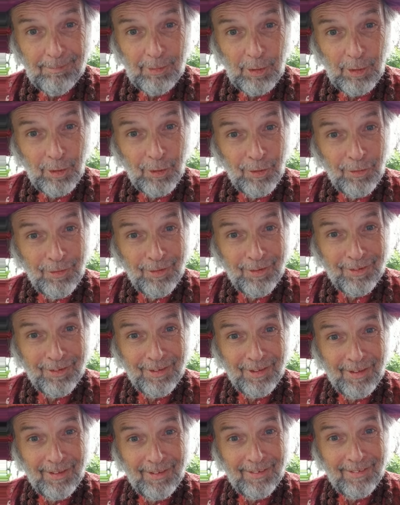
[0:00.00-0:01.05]
Earthy and
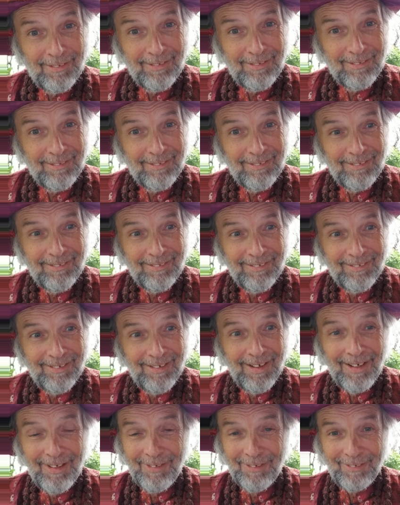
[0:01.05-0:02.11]
I are
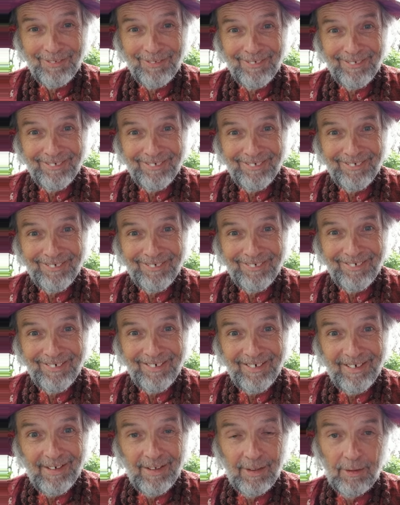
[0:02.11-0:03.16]
honored
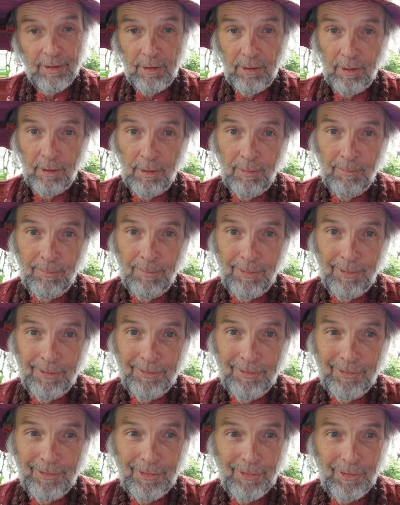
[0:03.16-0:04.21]
and humbled
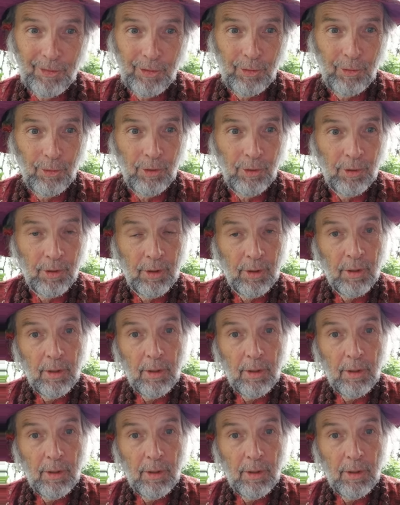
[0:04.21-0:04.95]
to the core